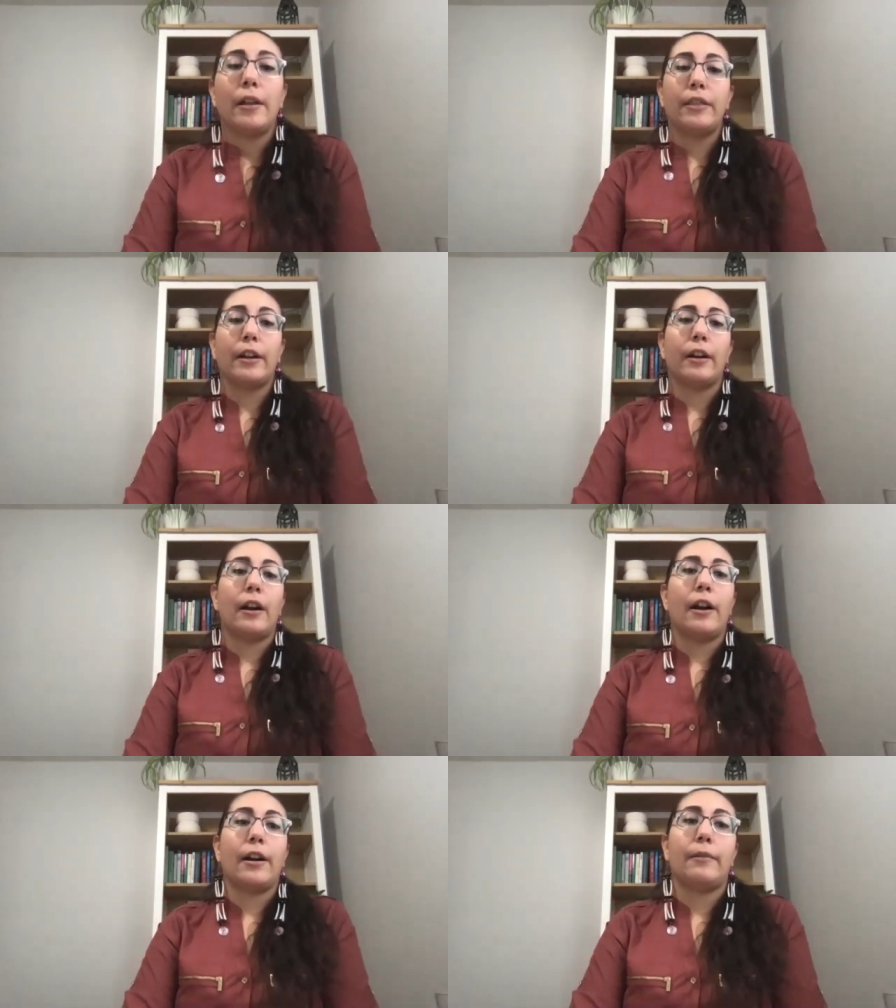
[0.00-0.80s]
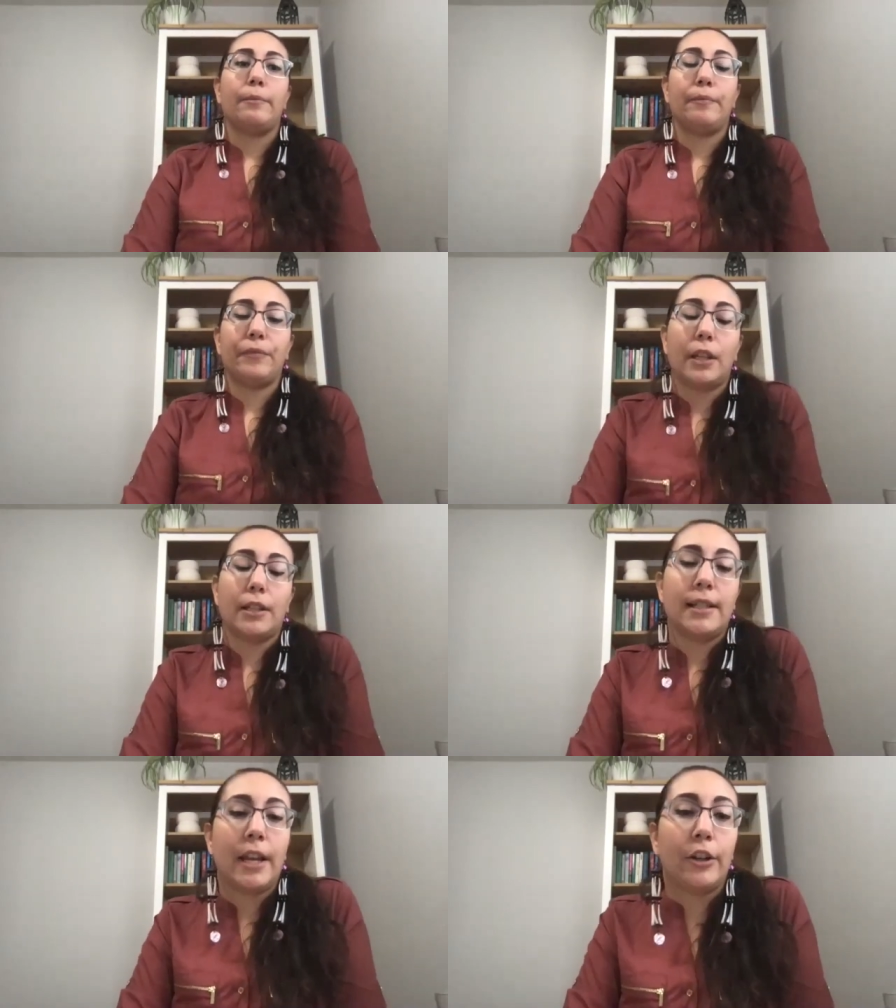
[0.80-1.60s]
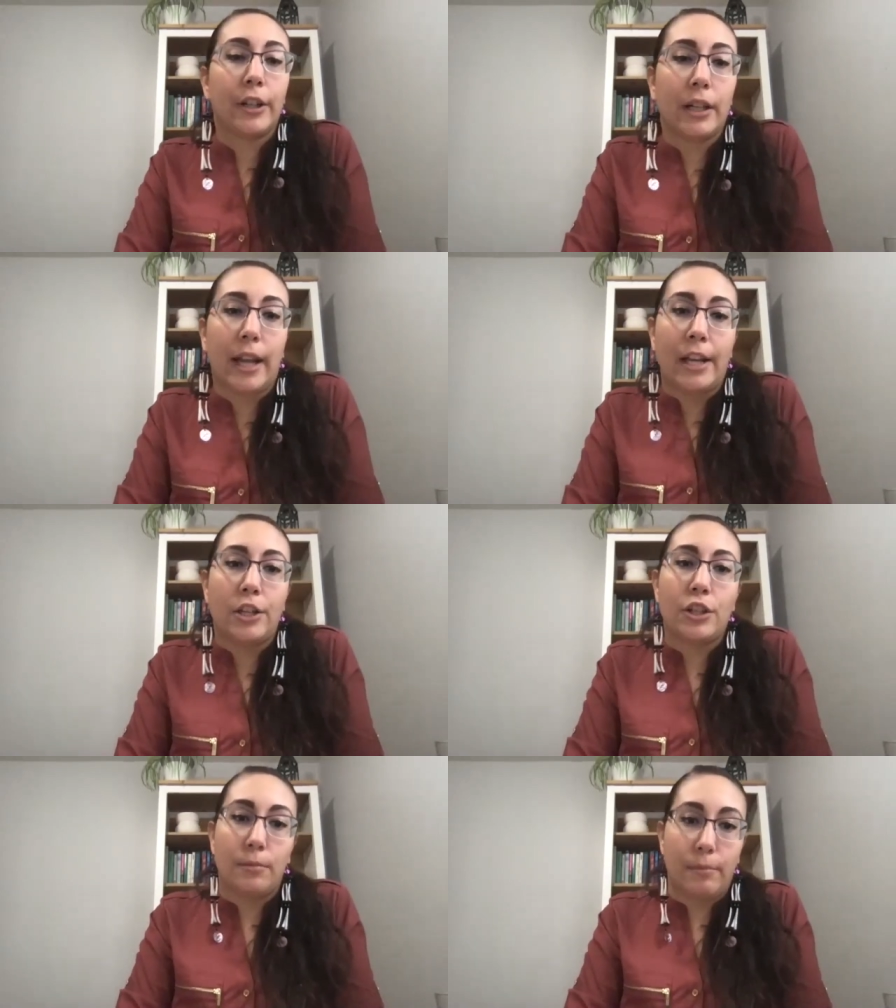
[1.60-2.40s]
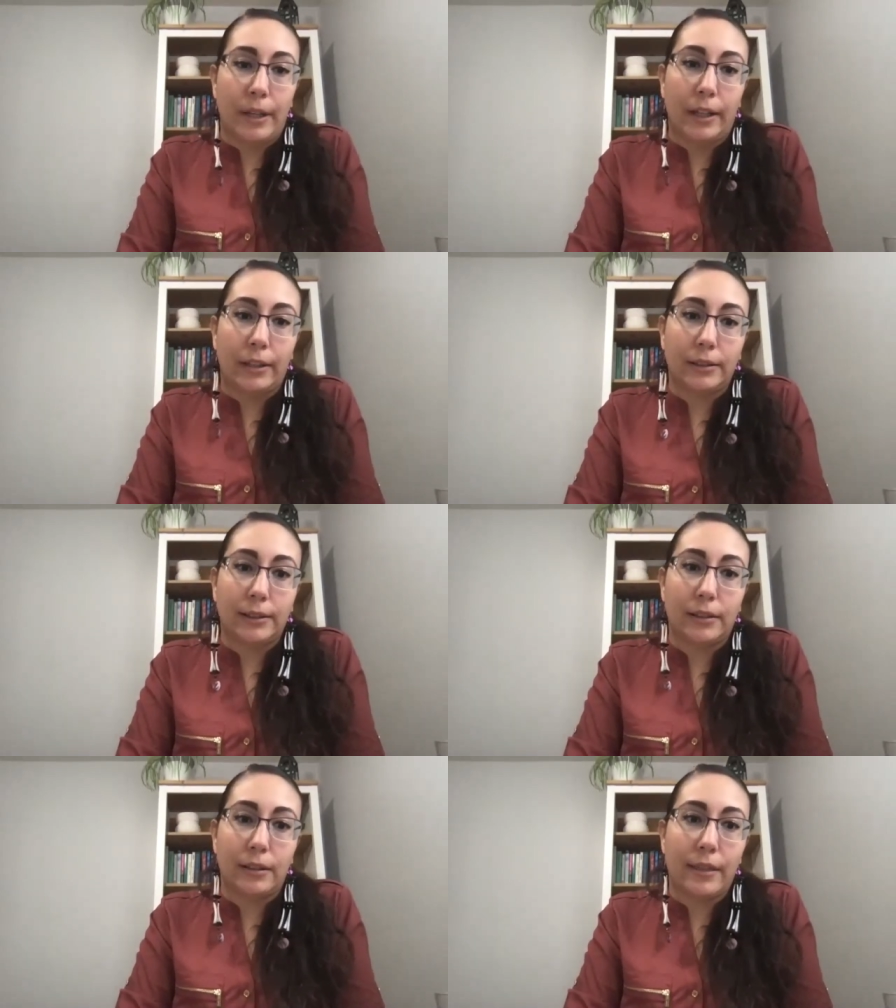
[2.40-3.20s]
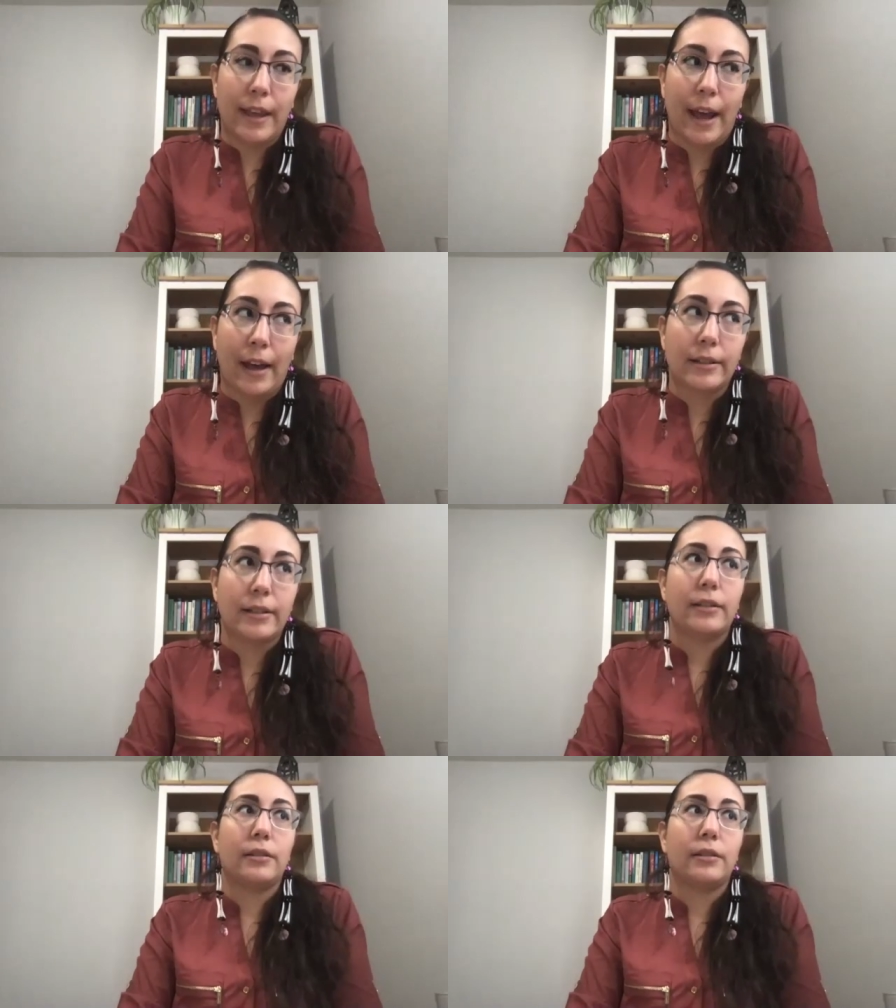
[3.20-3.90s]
there are sacred and ancient beings that